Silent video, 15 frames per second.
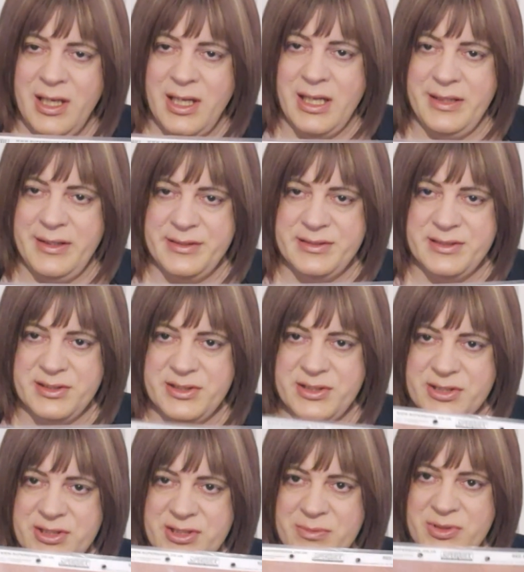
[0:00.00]
And this is
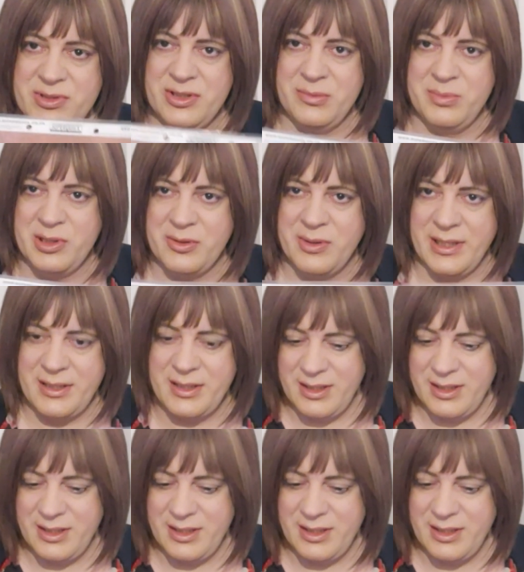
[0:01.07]
just some super quick